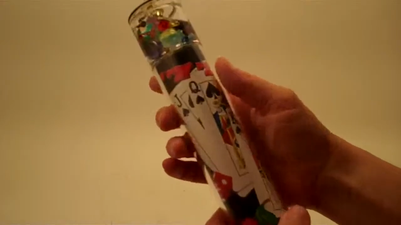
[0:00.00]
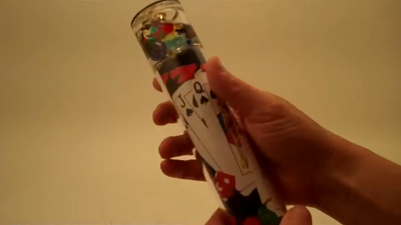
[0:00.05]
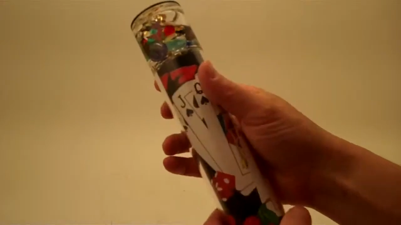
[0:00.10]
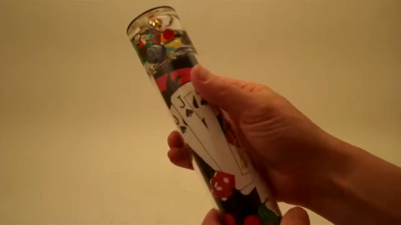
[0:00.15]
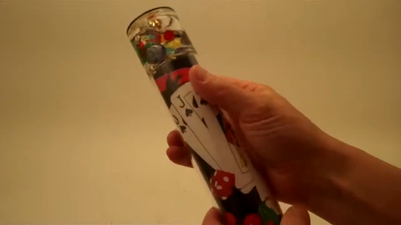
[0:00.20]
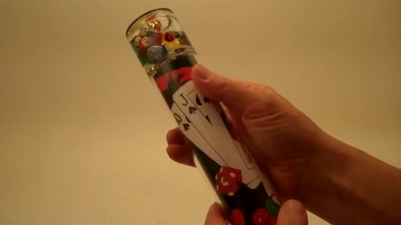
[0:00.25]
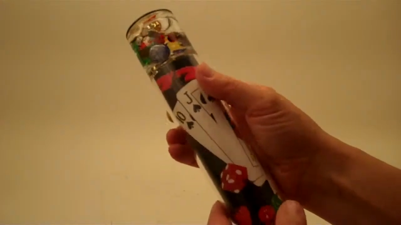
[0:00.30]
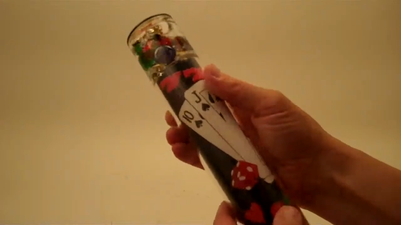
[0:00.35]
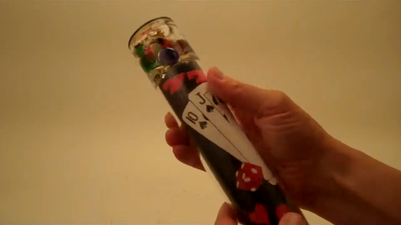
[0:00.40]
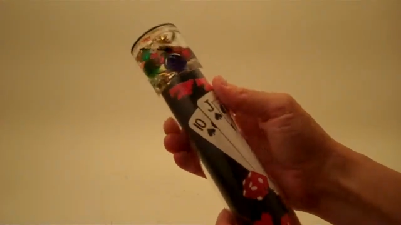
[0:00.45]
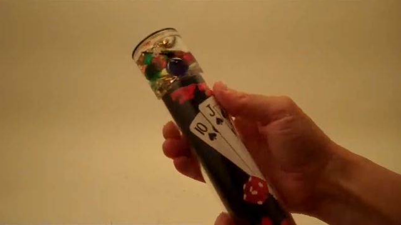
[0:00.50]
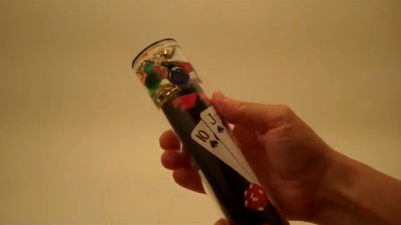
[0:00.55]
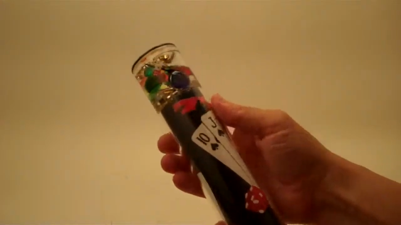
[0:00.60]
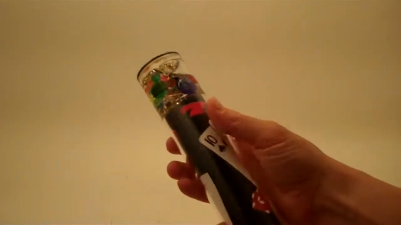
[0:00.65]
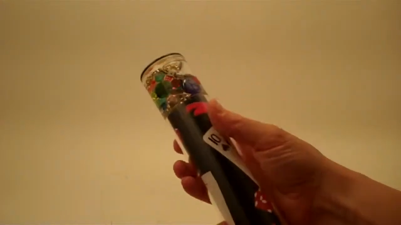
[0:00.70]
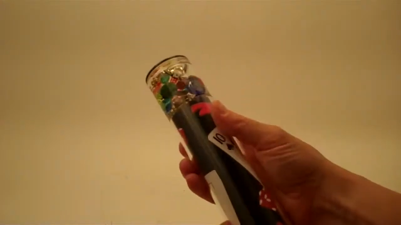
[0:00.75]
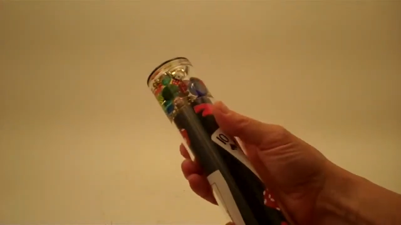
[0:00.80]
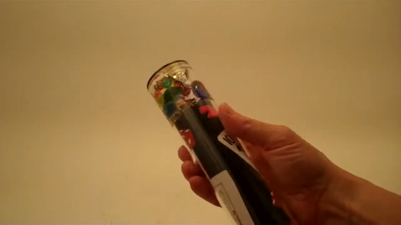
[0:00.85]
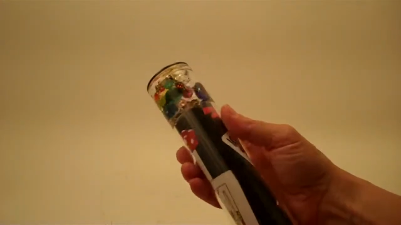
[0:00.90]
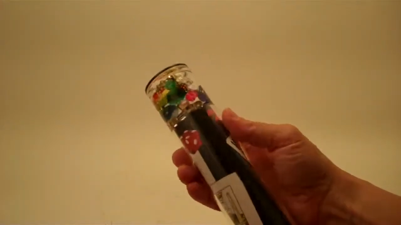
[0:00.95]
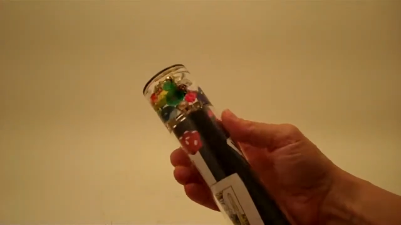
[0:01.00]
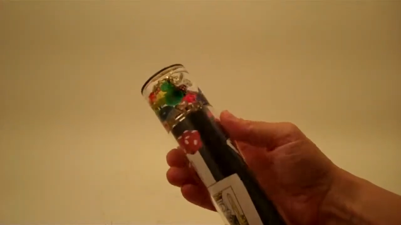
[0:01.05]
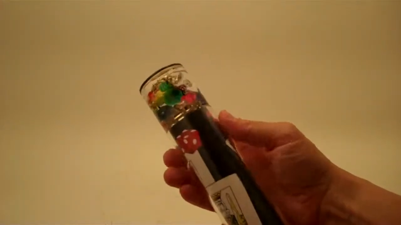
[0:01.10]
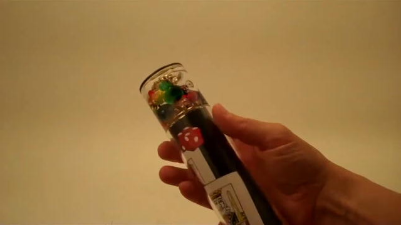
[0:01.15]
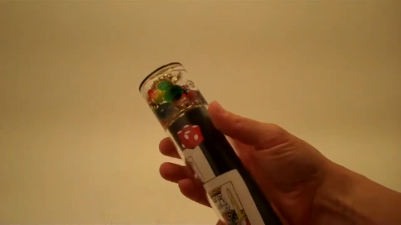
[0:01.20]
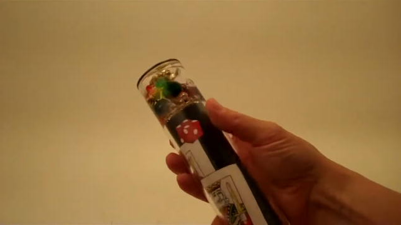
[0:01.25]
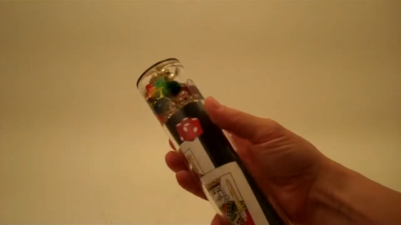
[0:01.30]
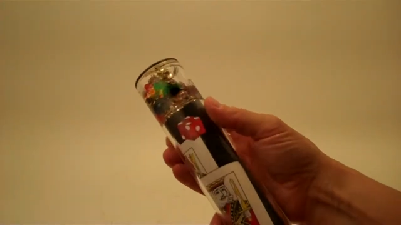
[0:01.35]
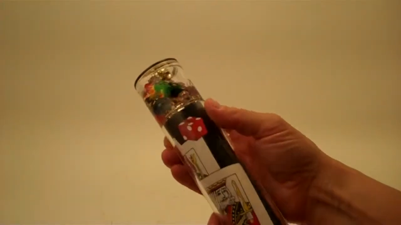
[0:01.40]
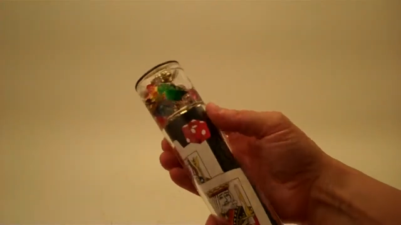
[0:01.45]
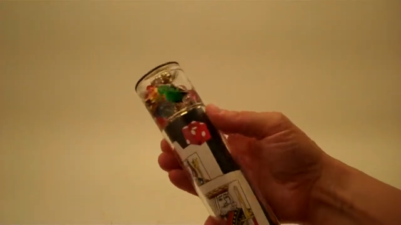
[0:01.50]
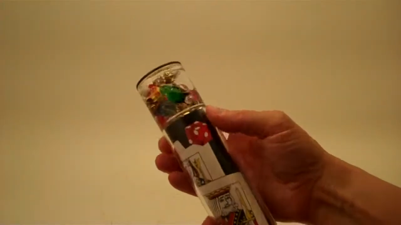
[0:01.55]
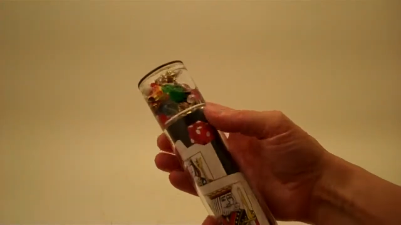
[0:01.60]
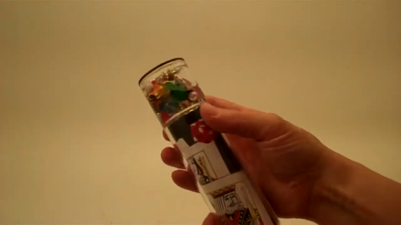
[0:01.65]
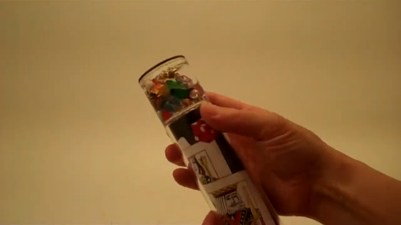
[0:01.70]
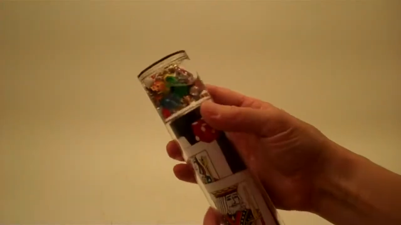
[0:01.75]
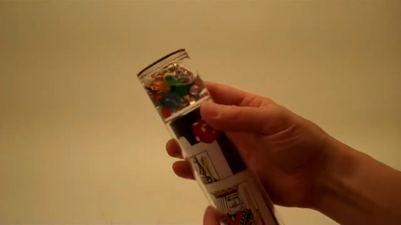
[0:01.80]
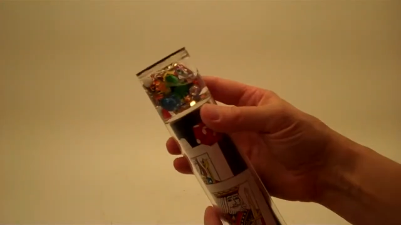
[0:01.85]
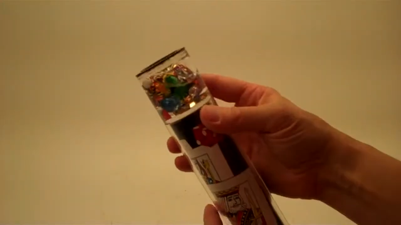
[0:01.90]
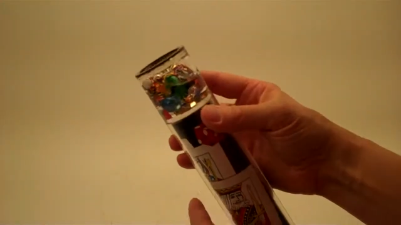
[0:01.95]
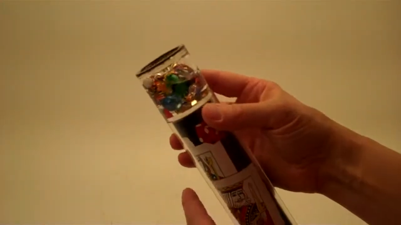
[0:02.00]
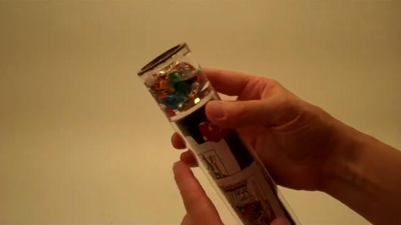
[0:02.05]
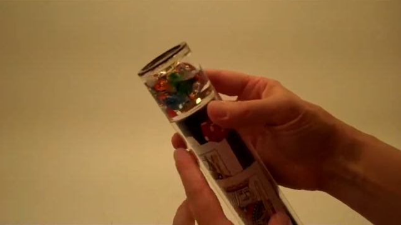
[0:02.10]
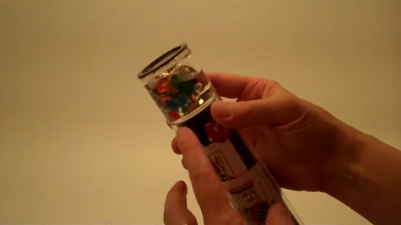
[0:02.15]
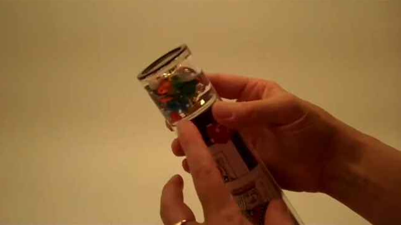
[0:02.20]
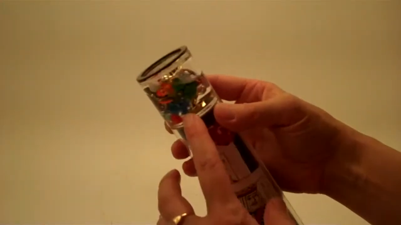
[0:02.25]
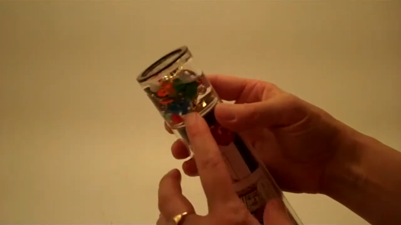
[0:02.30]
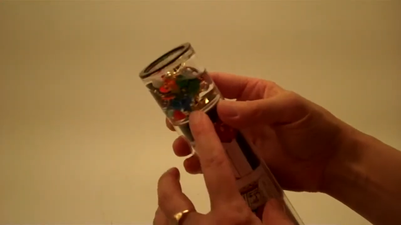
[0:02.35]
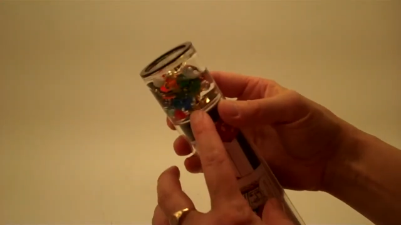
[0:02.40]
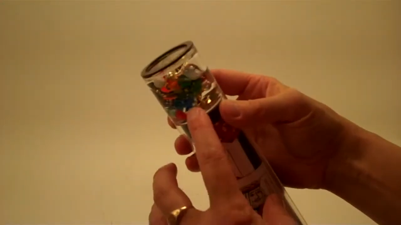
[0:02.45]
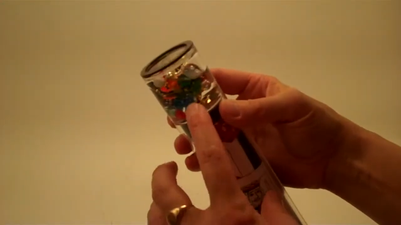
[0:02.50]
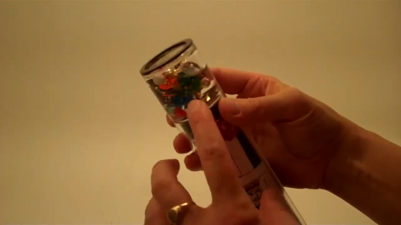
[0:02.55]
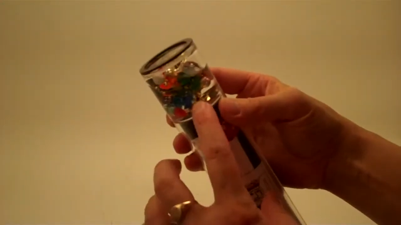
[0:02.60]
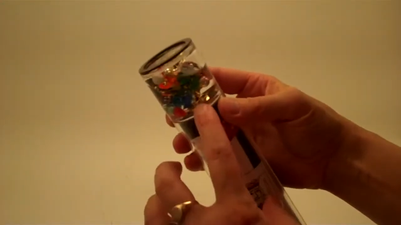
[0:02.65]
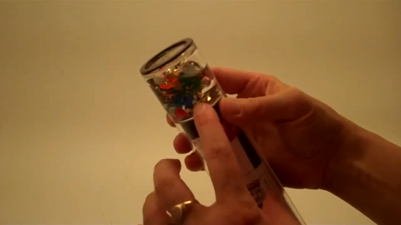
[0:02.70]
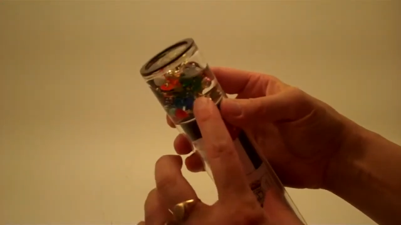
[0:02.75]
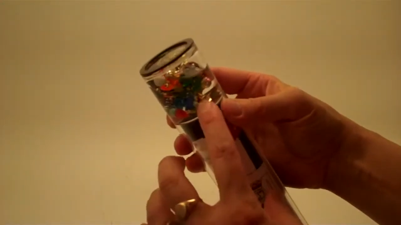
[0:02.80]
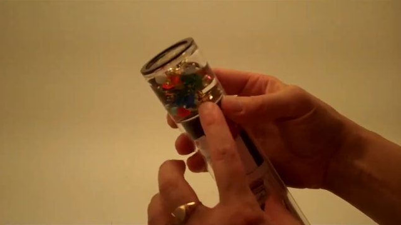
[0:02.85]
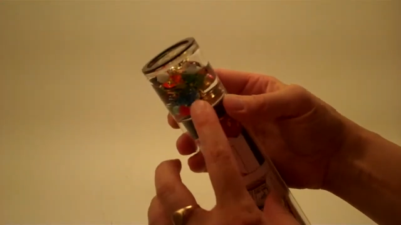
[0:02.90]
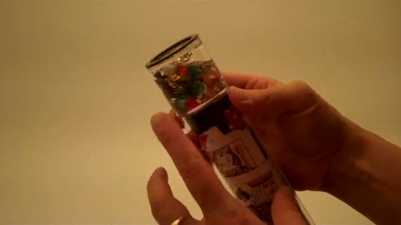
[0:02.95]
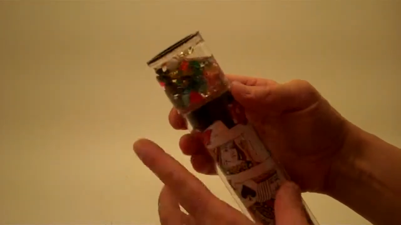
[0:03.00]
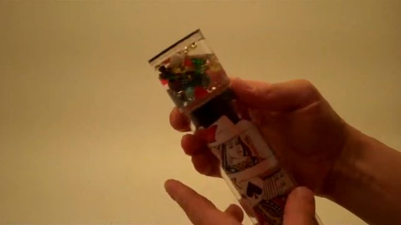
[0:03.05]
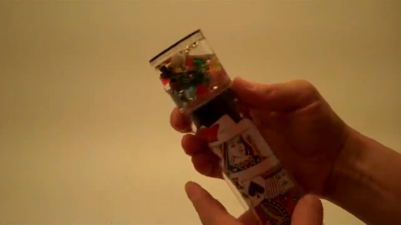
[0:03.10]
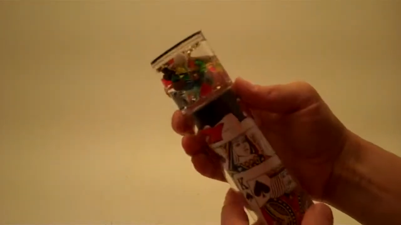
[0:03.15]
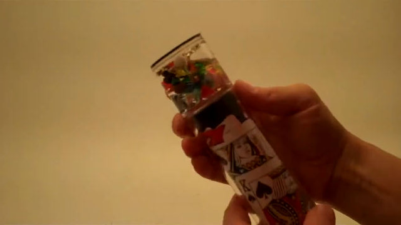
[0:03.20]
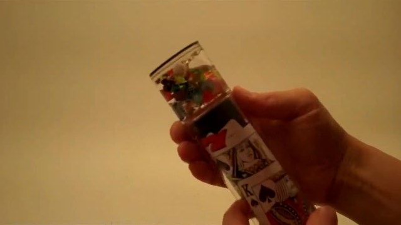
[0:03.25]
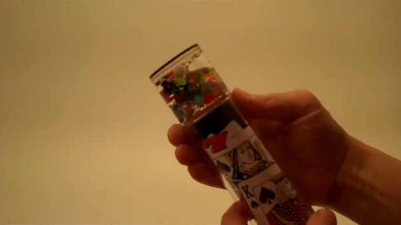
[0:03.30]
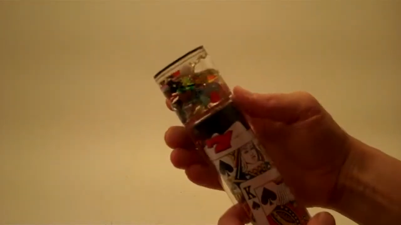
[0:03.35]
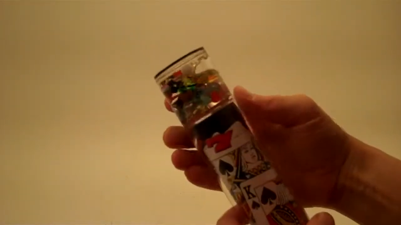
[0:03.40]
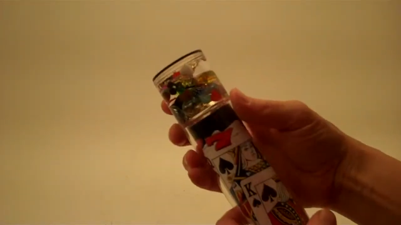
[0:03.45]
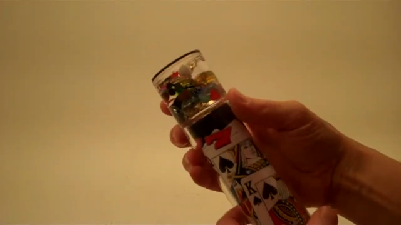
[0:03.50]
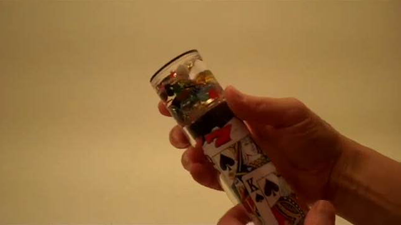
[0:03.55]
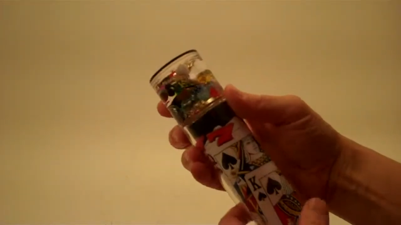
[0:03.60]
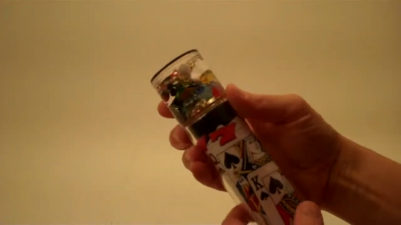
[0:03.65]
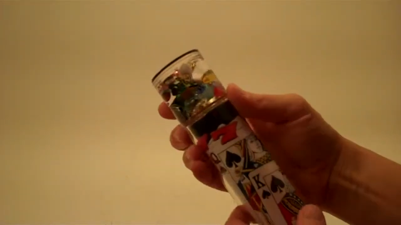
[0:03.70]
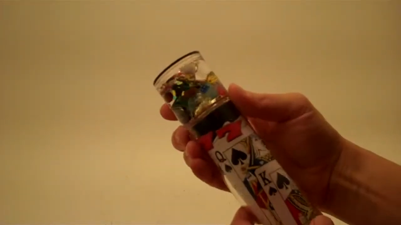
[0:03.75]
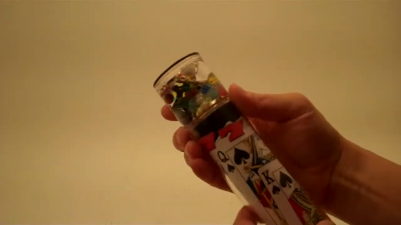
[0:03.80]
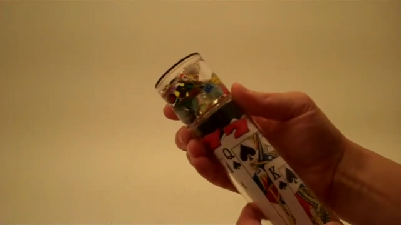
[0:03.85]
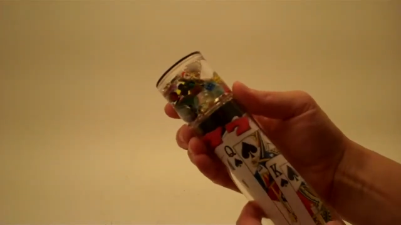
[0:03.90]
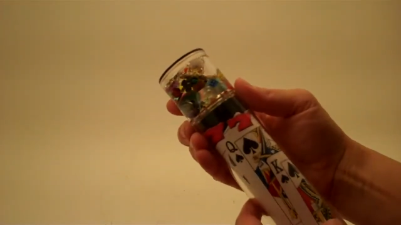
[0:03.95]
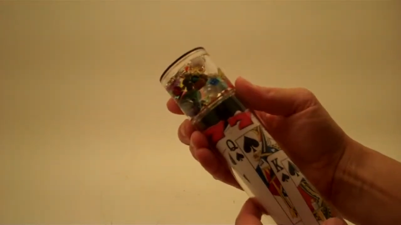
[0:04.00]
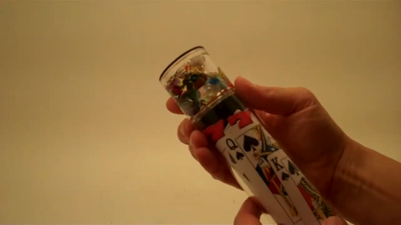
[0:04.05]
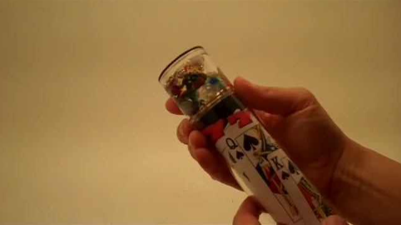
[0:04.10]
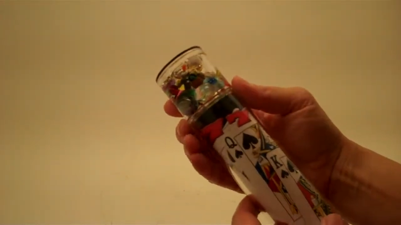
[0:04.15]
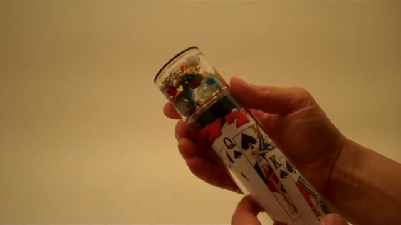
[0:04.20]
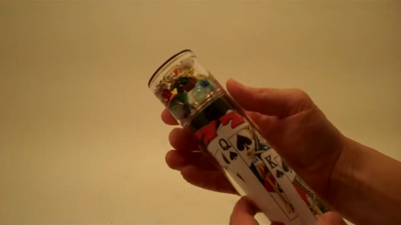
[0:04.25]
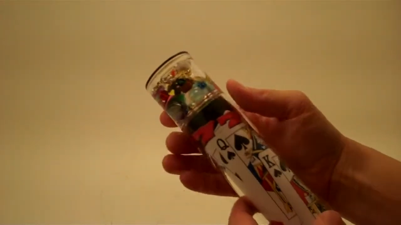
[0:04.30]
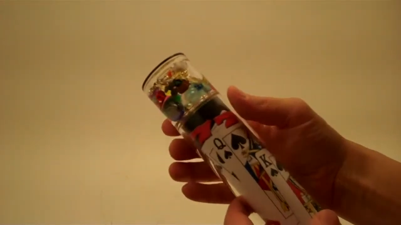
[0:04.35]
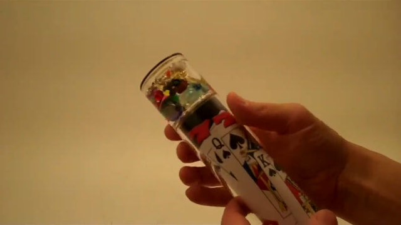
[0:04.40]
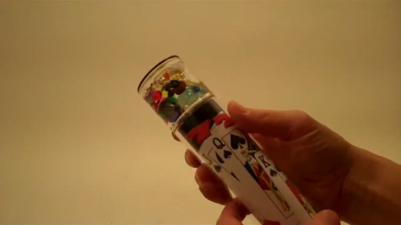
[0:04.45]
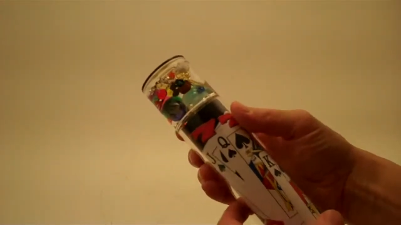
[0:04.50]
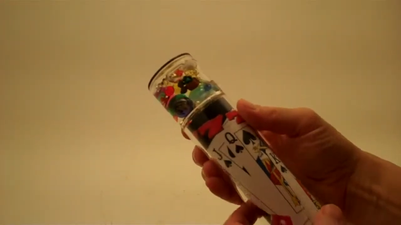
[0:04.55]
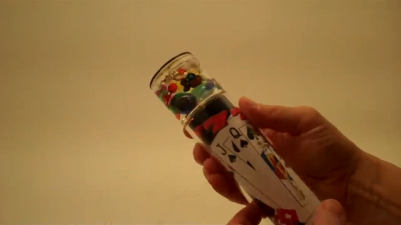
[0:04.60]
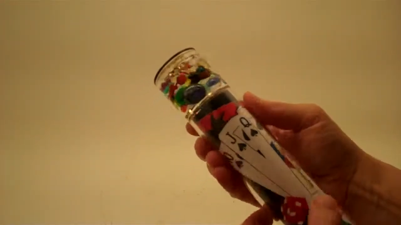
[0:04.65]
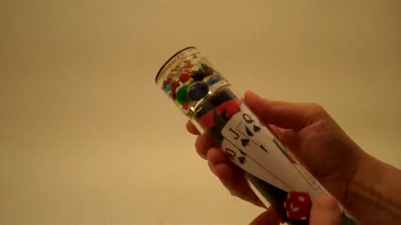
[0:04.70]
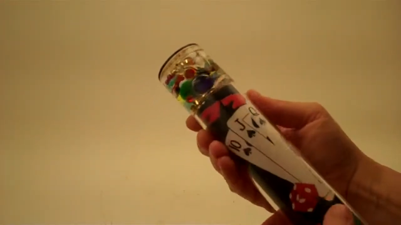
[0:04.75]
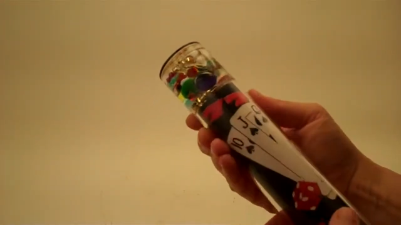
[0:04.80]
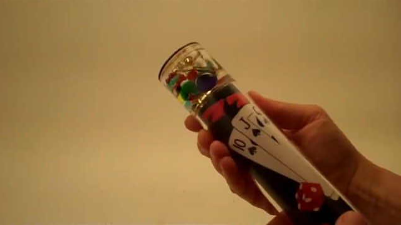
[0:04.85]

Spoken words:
(no speaker visible)